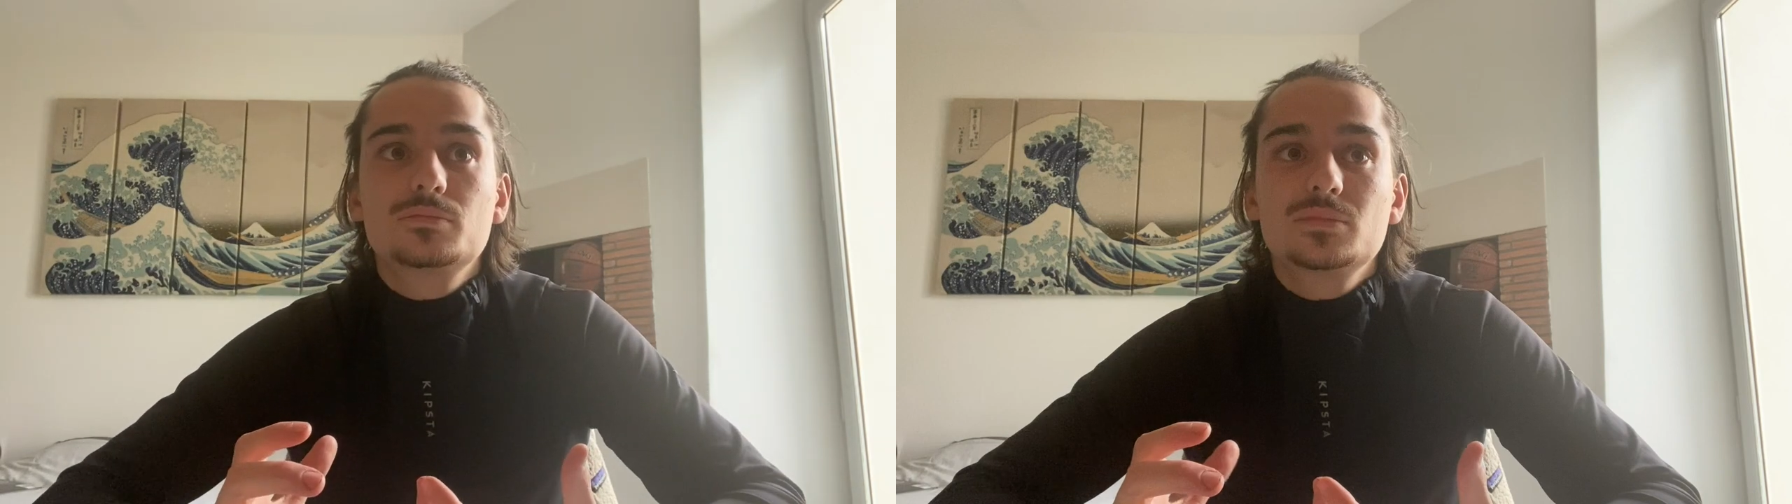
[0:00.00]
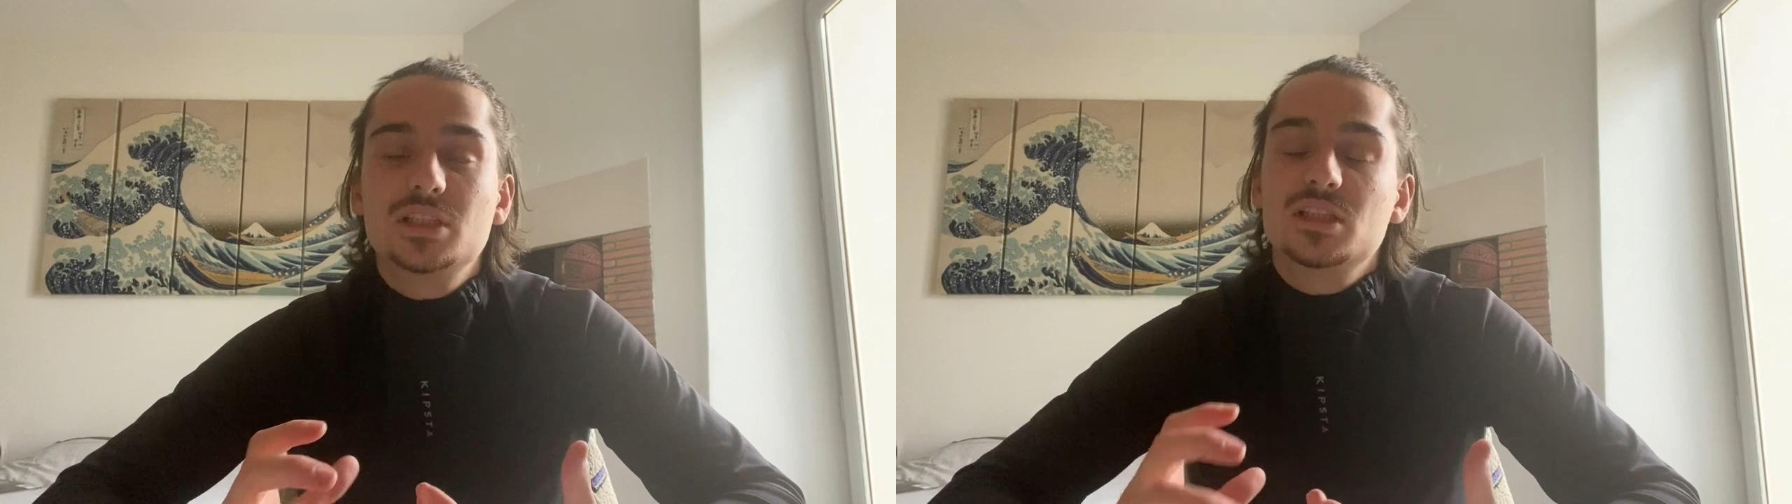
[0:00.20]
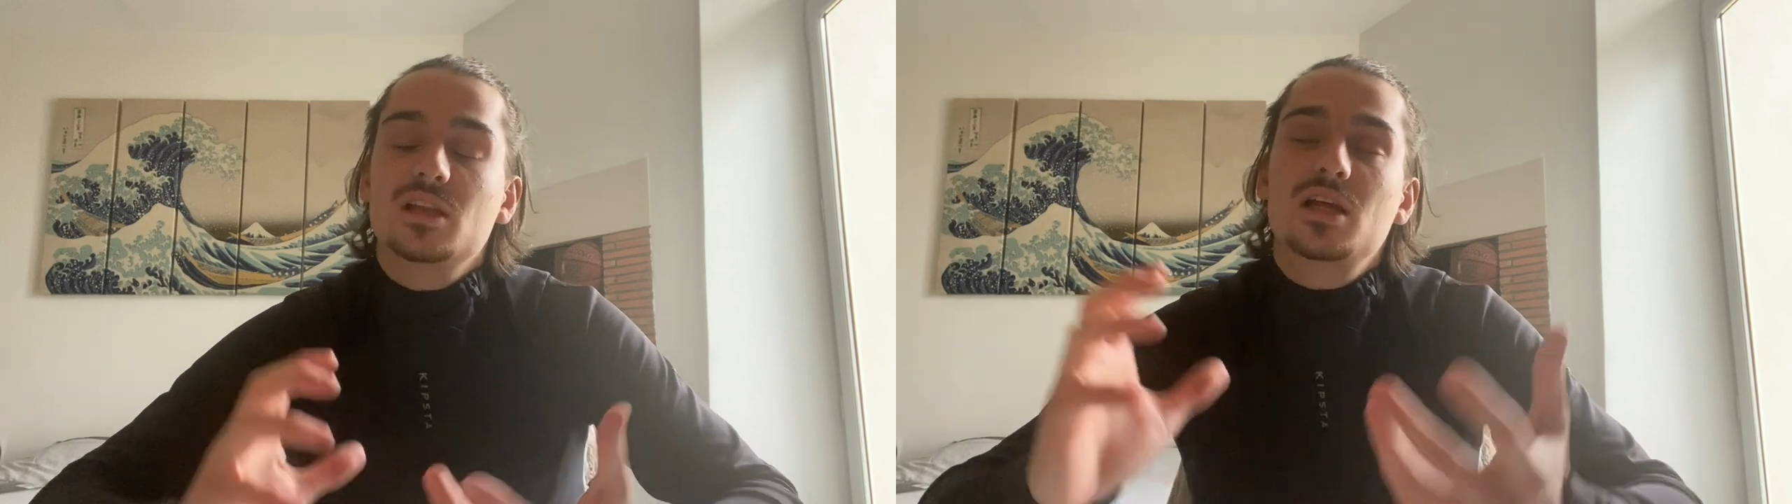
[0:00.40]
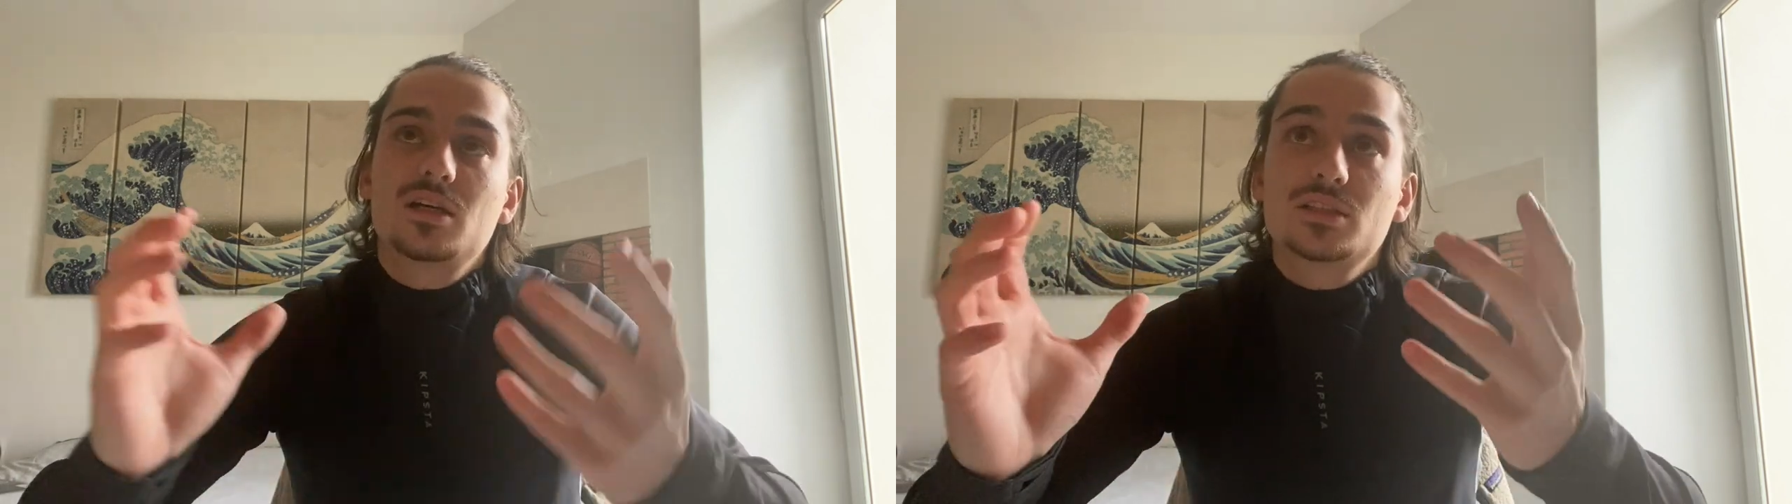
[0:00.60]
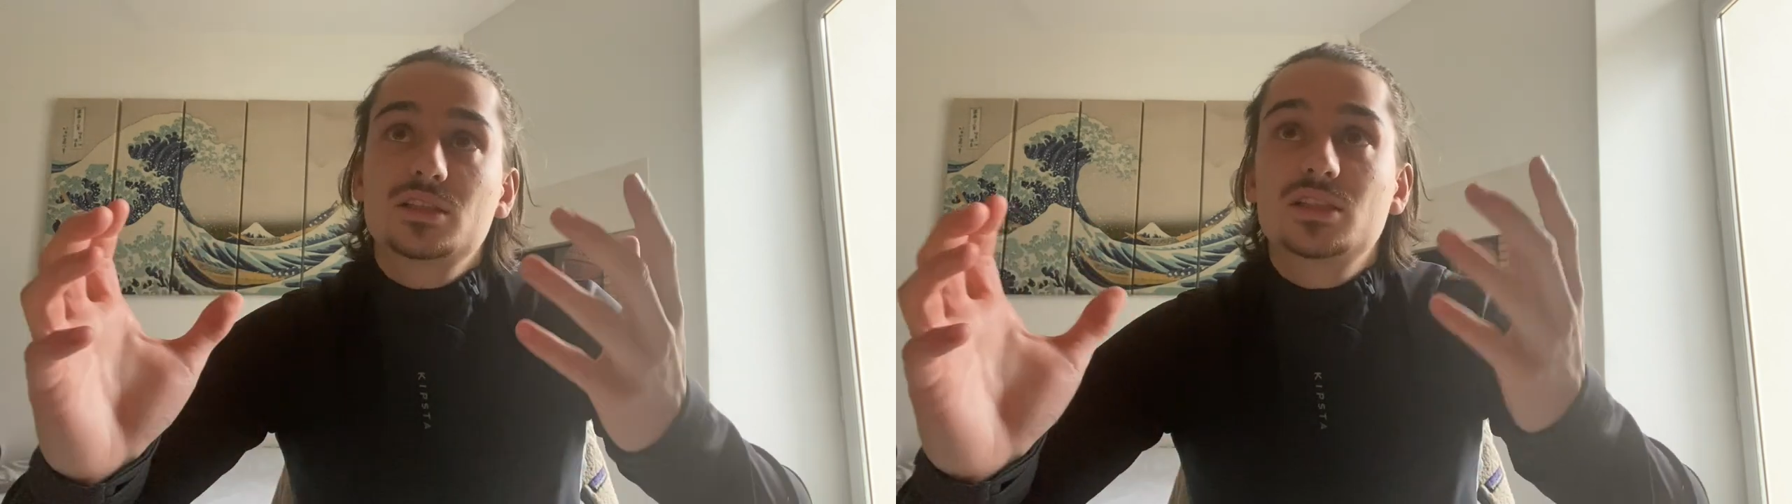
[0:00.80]
the
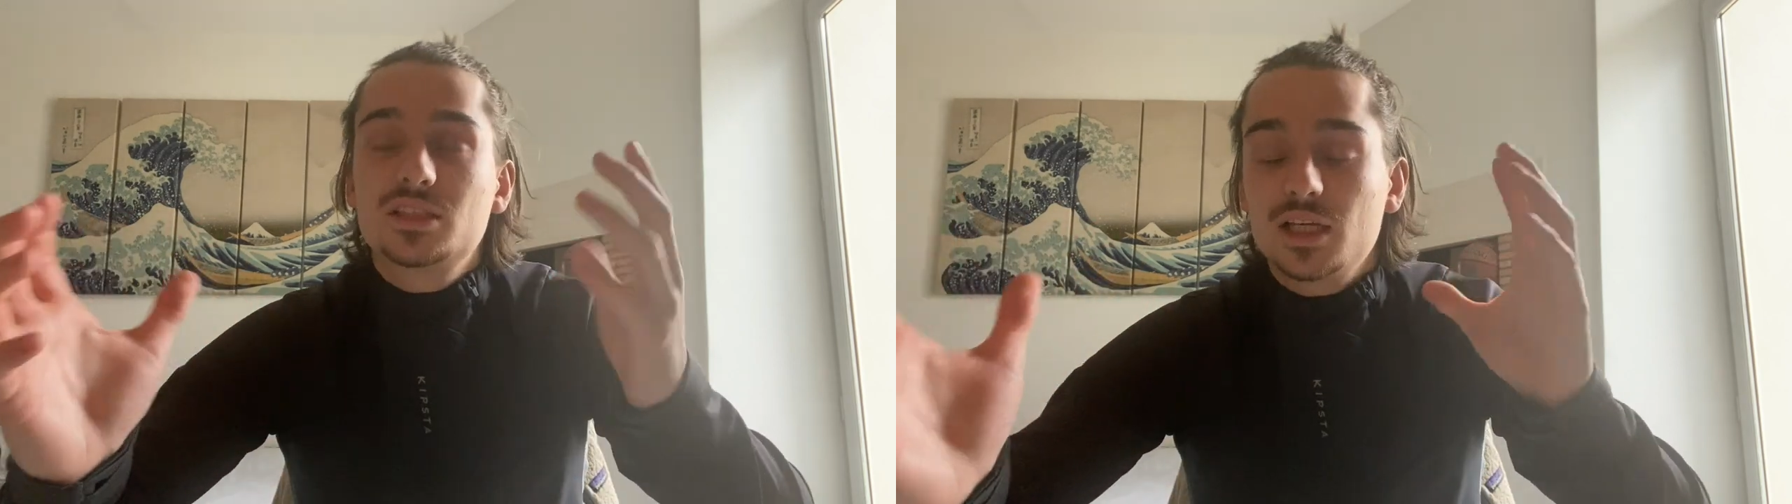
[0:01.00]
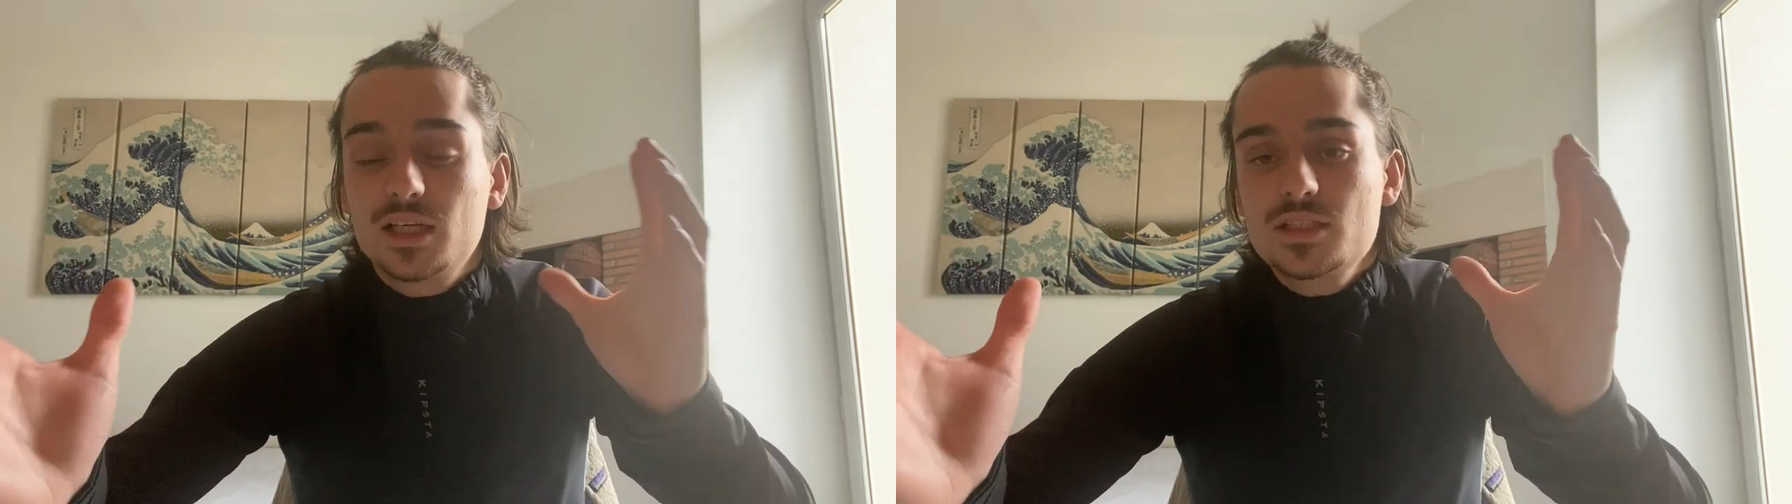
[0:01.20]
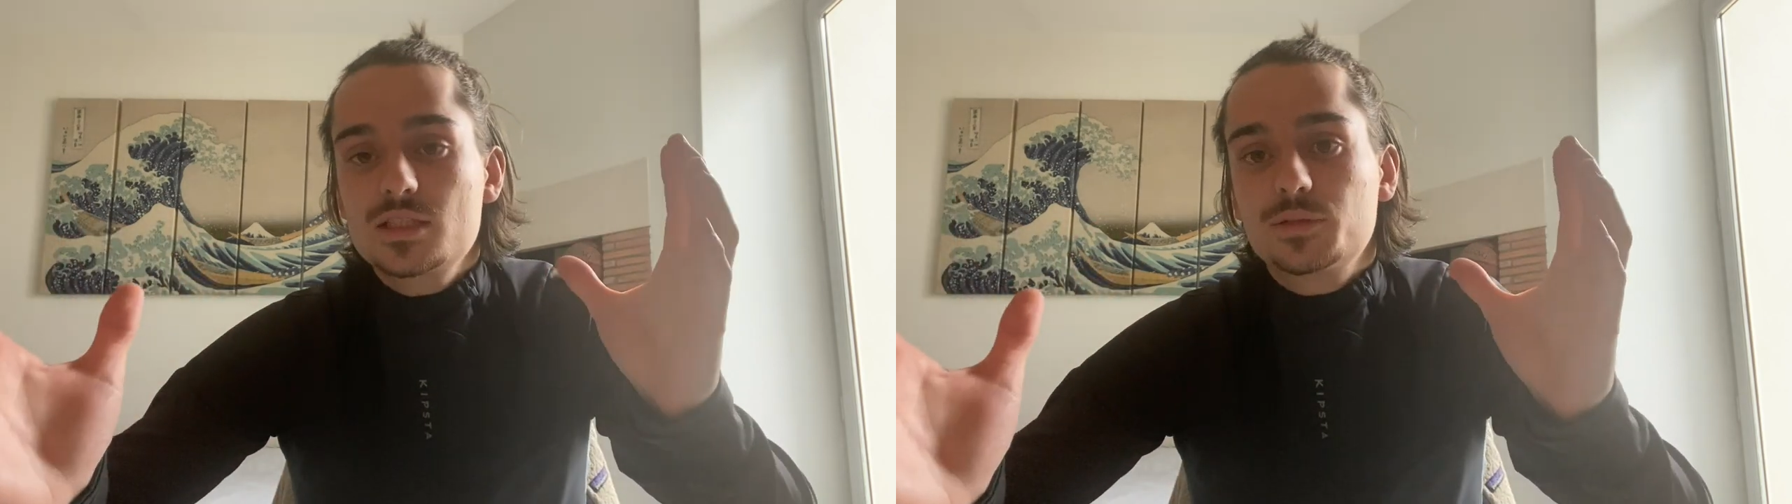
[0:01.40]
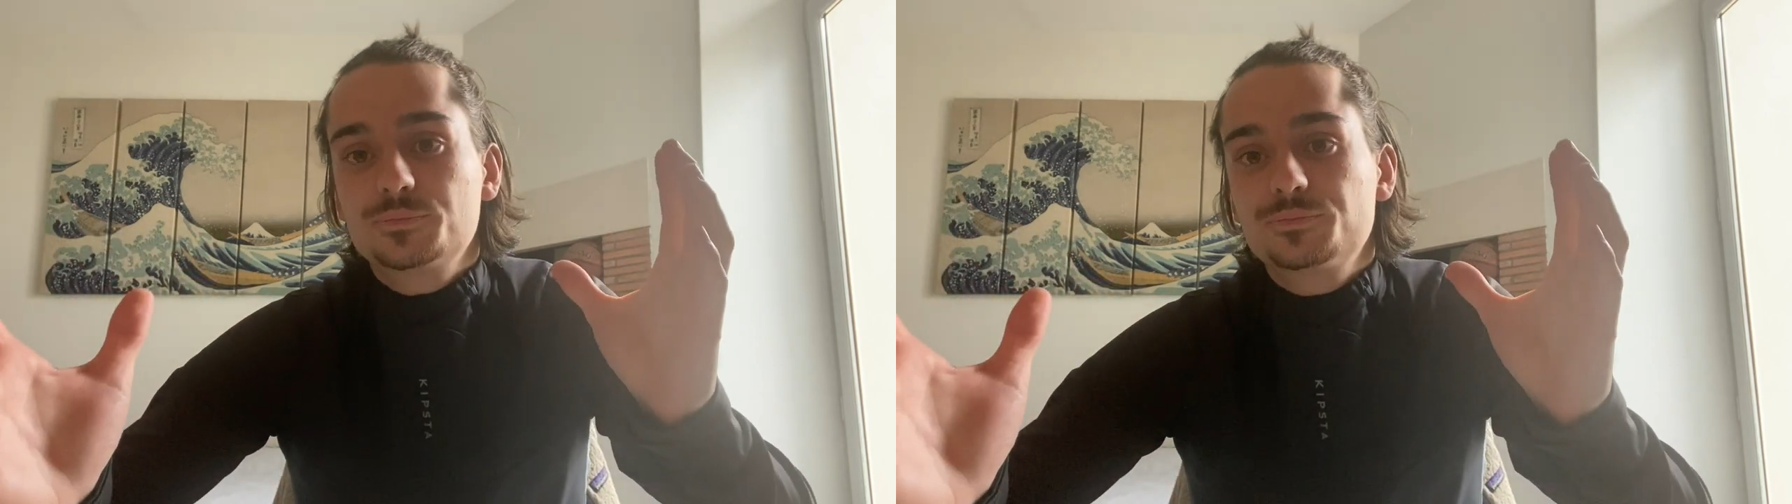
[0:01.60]
large size